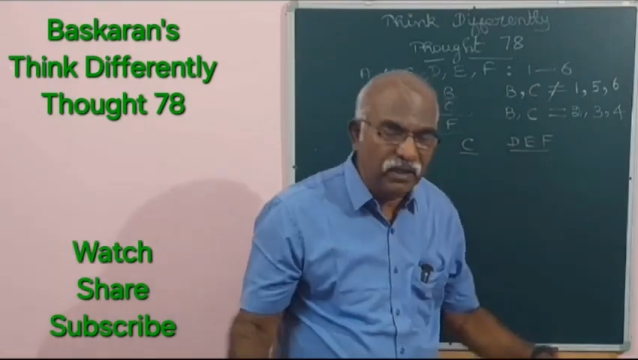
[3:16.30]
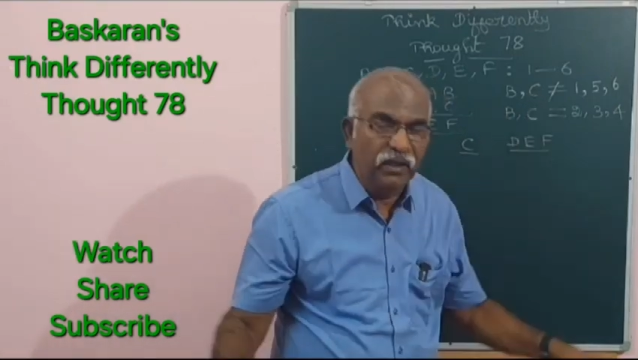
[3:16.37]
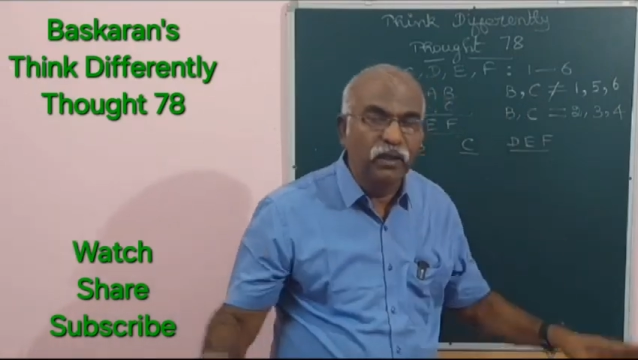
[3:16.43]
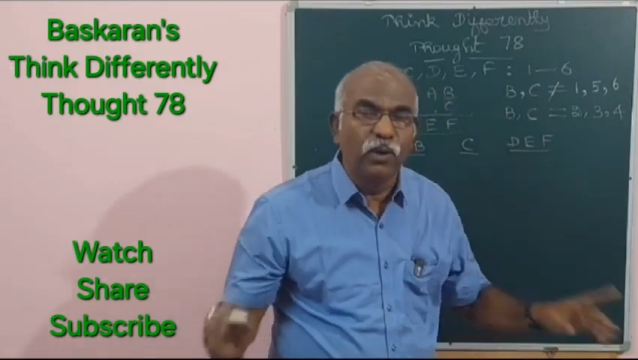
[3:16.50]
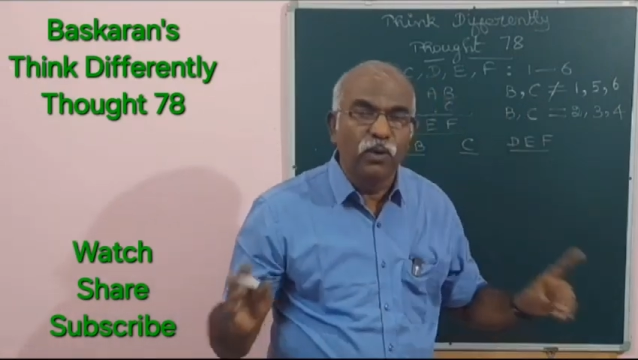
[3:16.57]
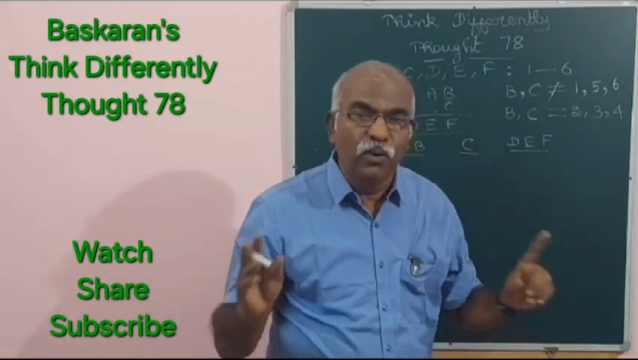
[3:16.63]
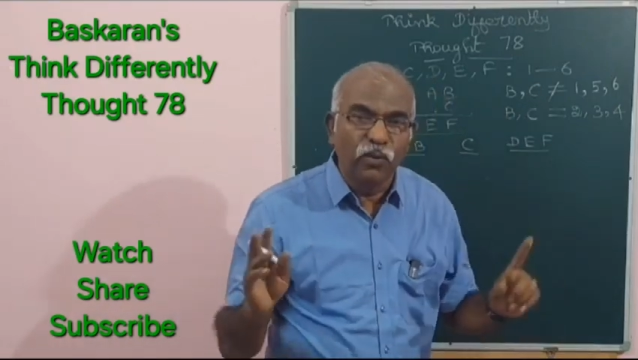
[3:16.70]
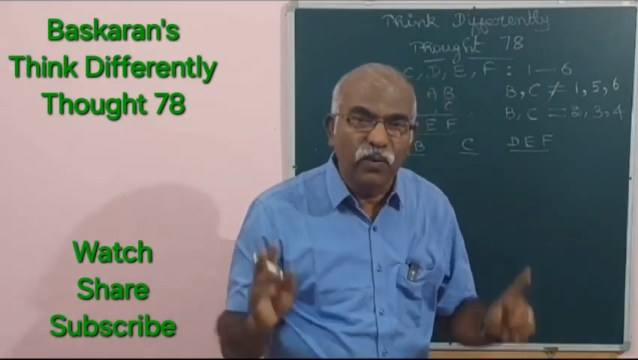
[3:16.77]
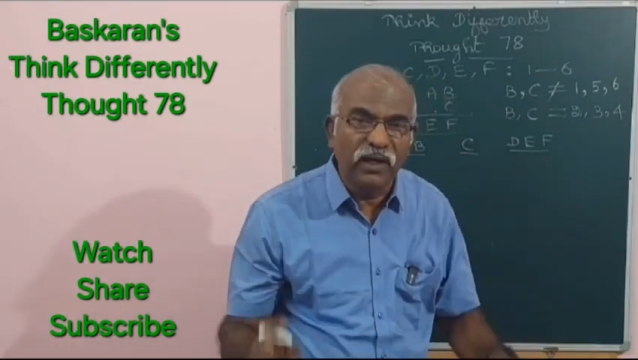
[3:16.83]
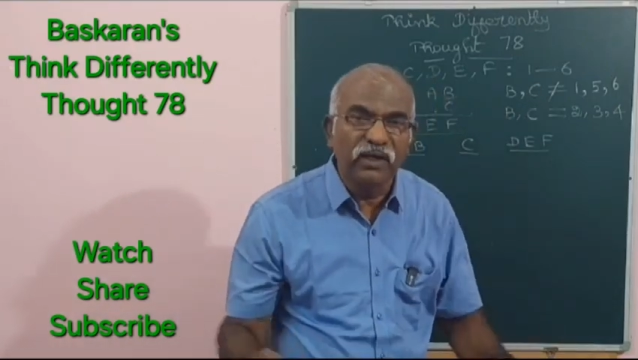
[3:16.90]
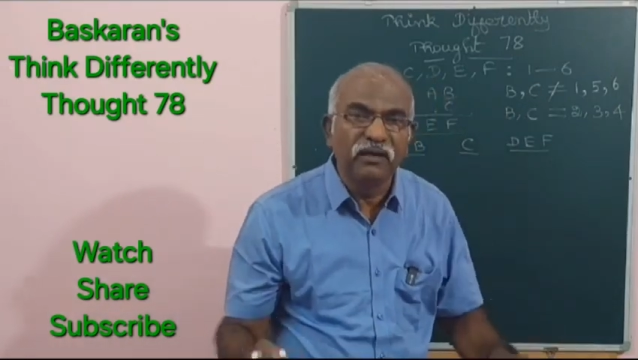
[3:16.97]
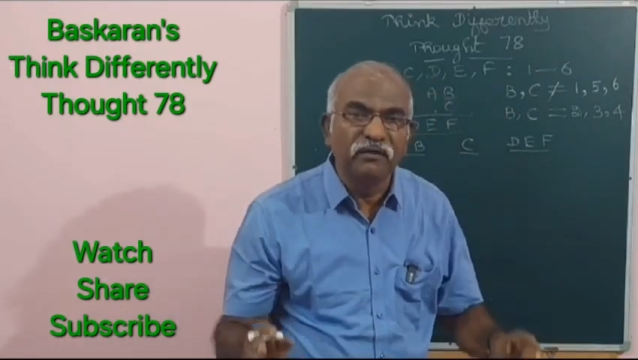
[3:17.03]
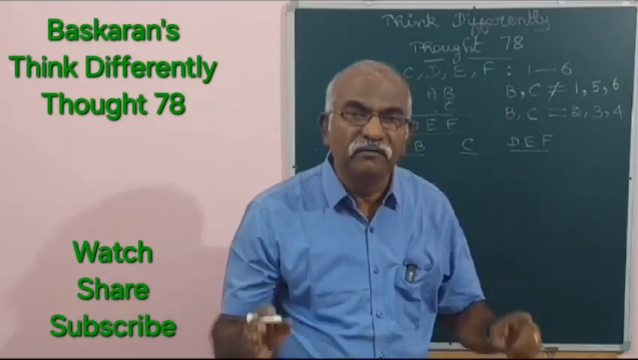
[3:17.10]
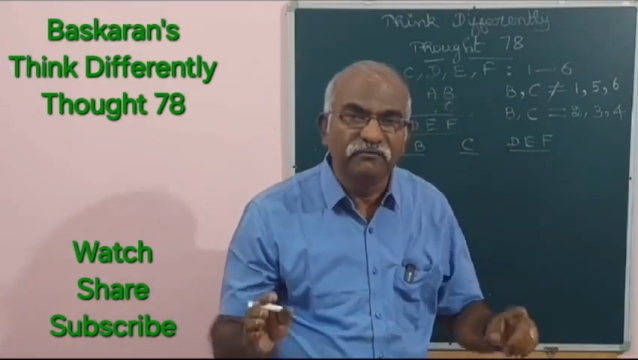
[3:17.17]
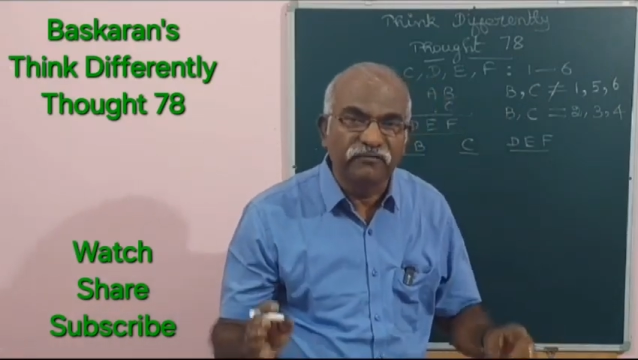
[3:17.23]
be
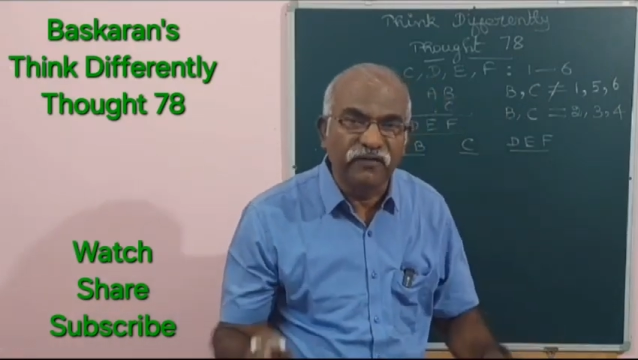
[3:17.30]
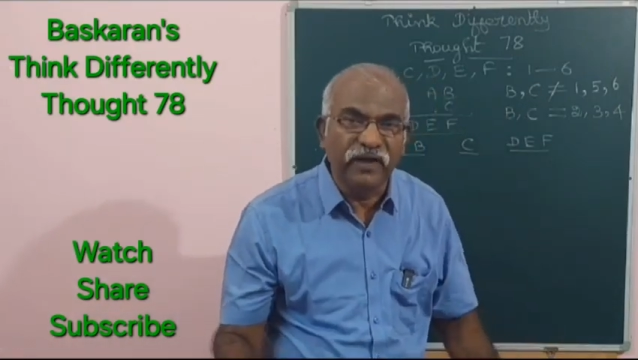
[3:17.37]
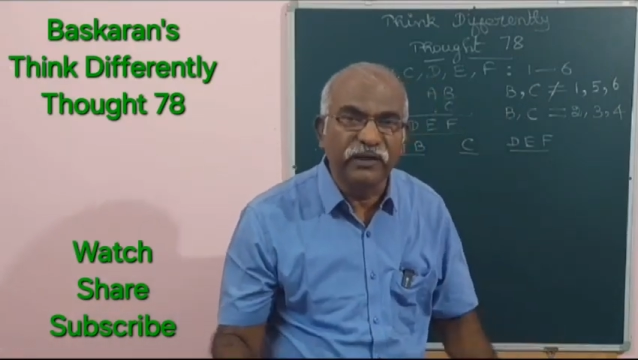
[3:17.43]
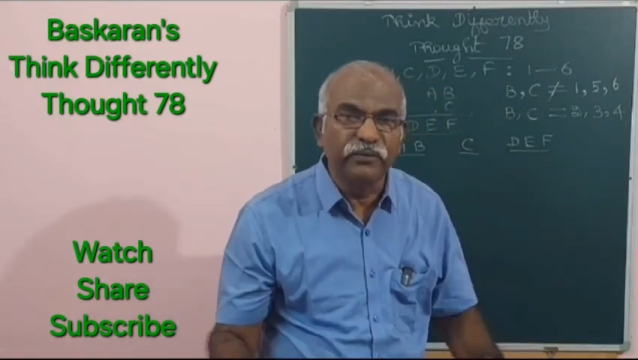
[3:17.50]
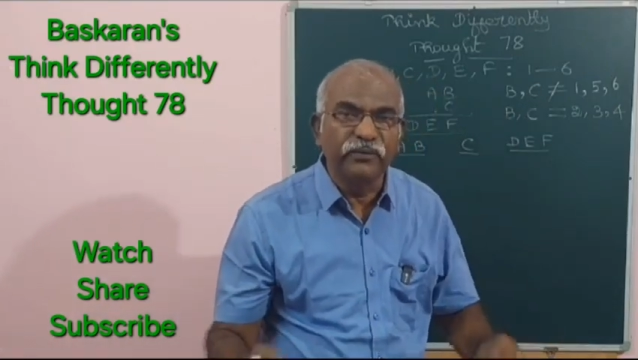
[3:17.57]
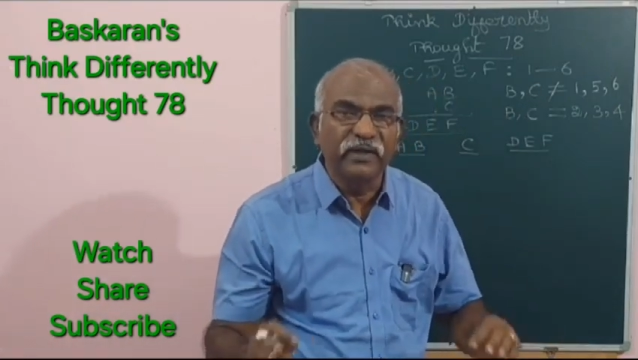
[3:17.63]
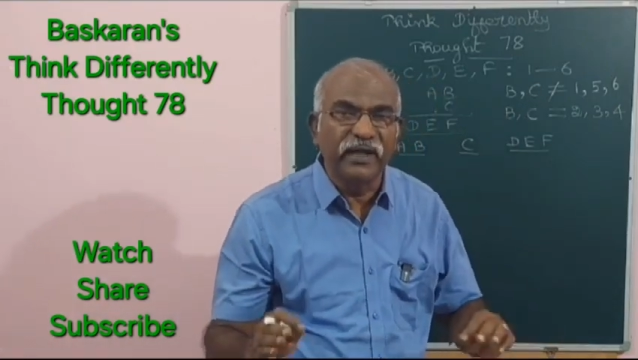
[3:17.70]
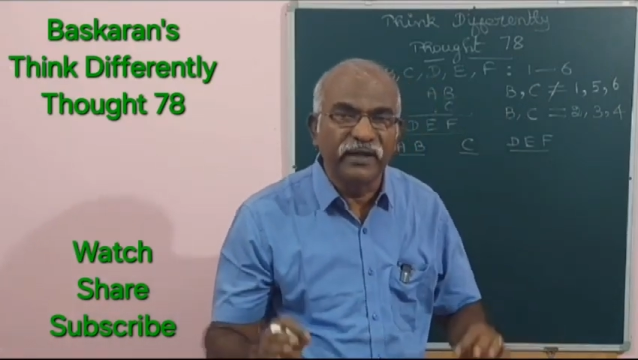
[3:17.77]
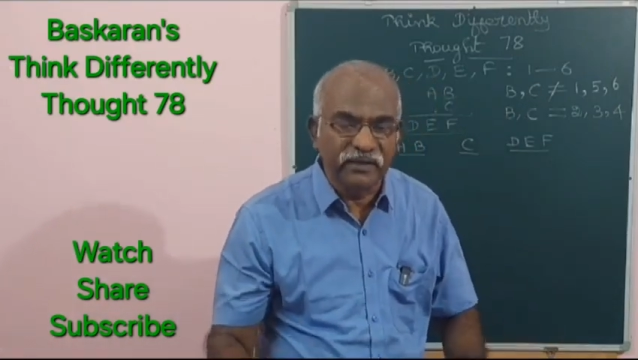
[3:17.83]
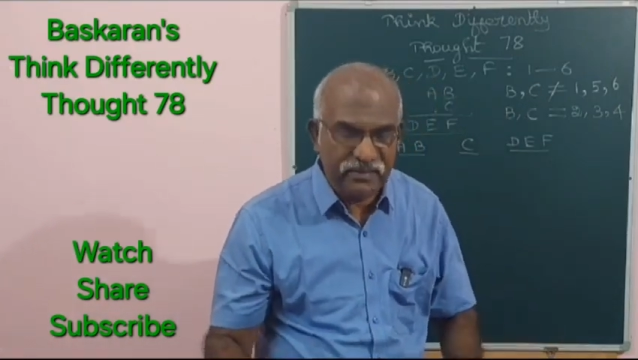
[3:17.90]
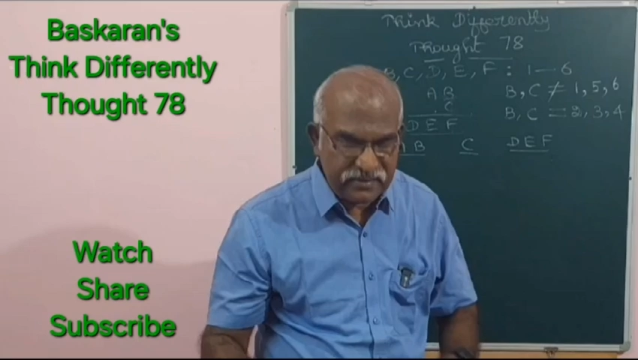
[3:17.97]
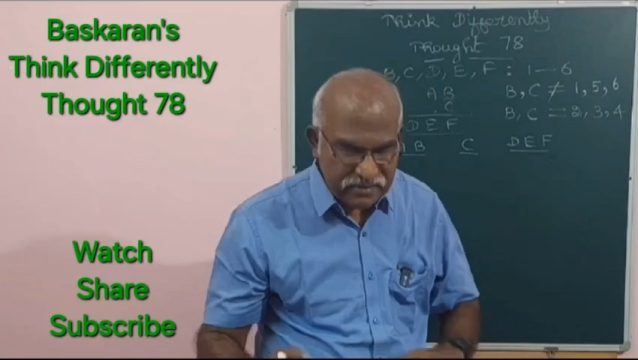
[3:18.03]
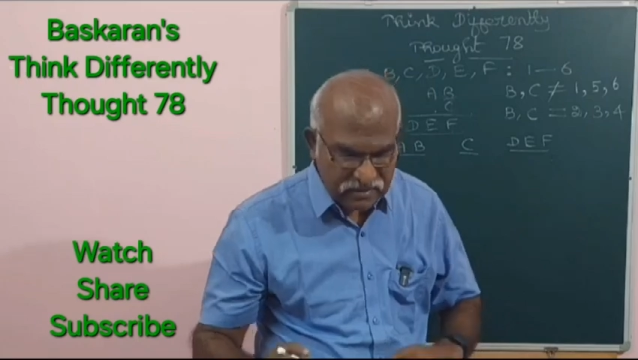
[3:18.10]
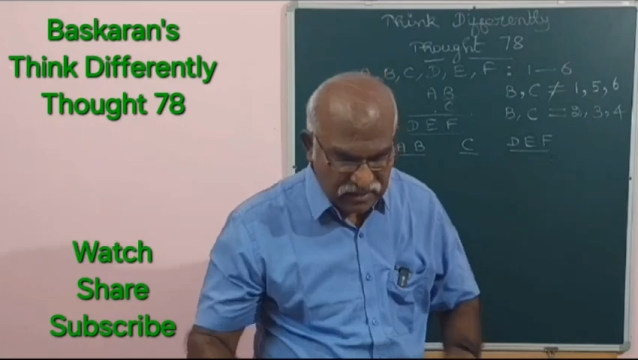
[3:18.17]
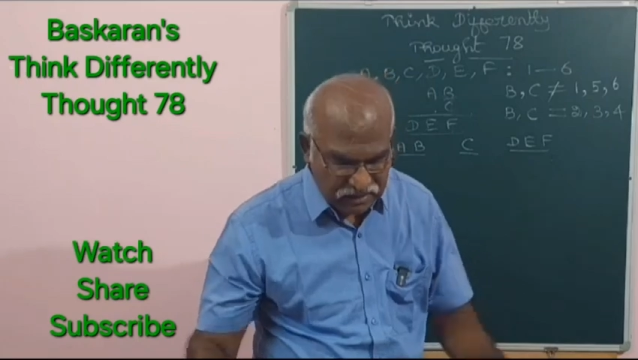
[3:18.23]
1, 5
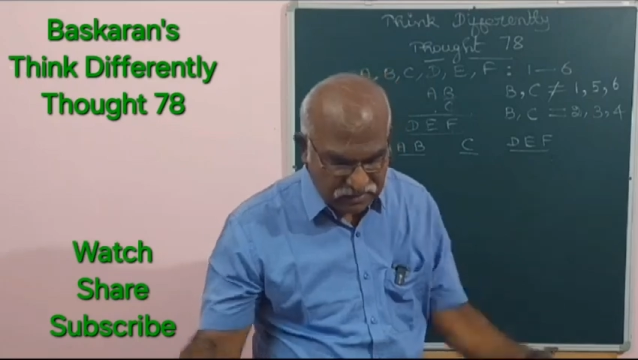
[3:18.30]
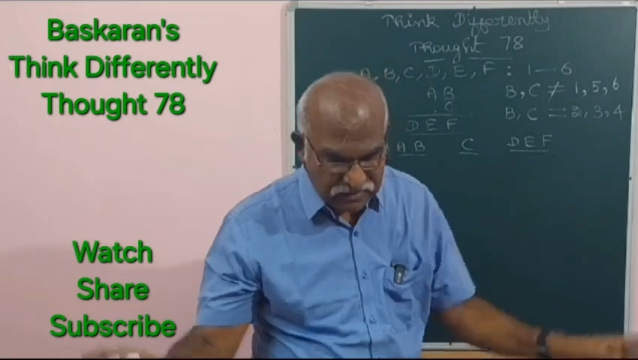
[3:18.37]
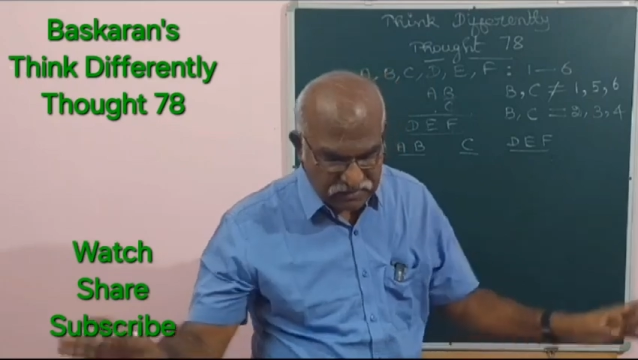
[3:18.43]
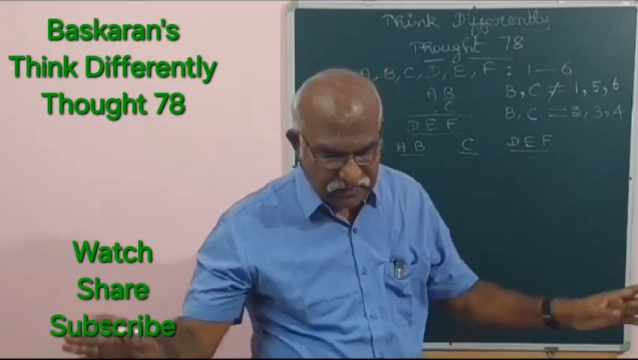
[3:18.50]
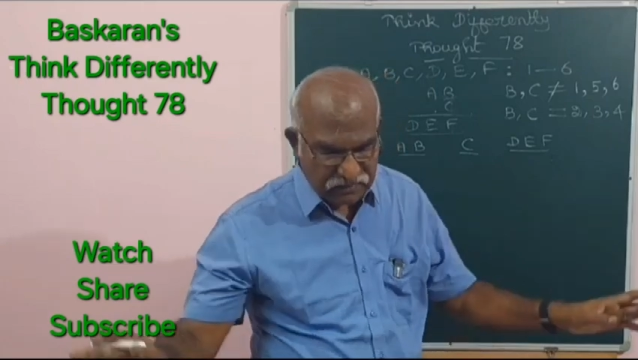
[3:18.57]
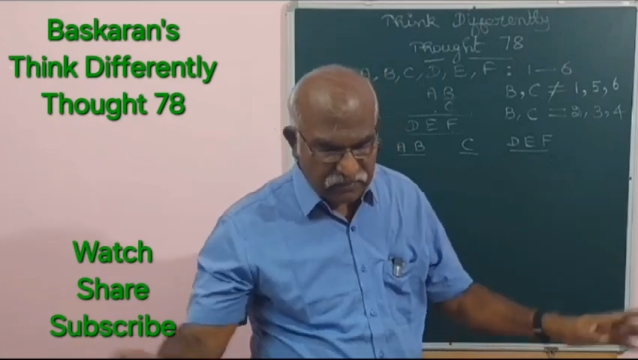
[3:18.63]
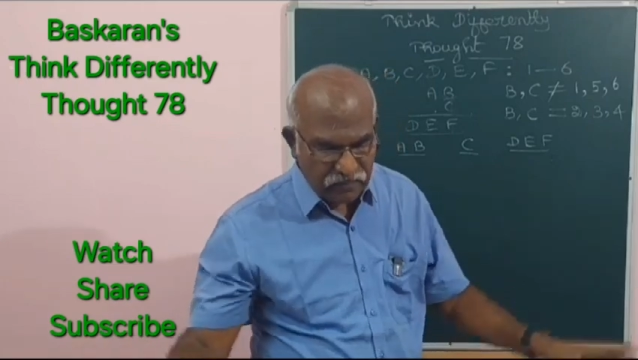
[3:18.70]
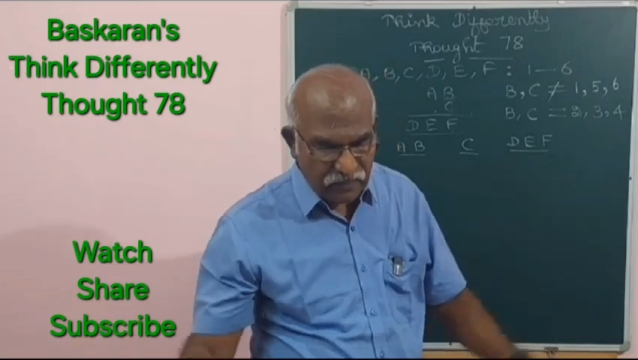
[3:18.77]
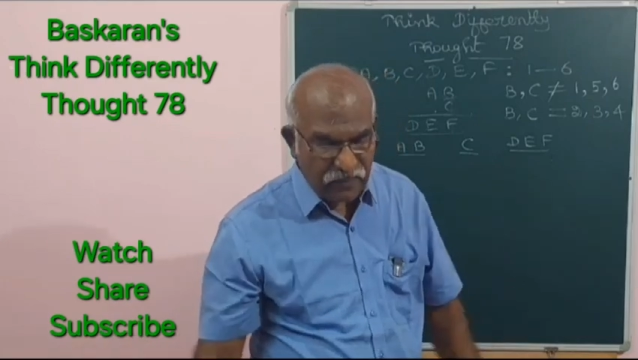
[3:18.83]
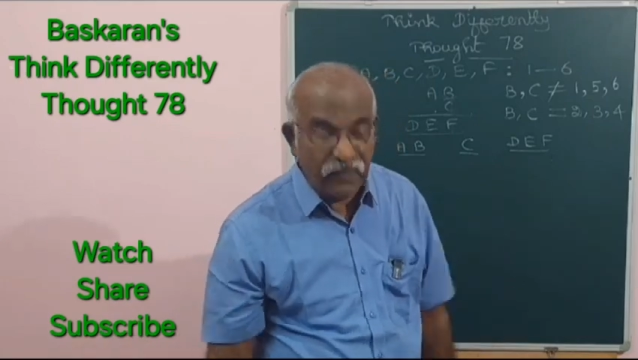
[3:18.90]
and 6.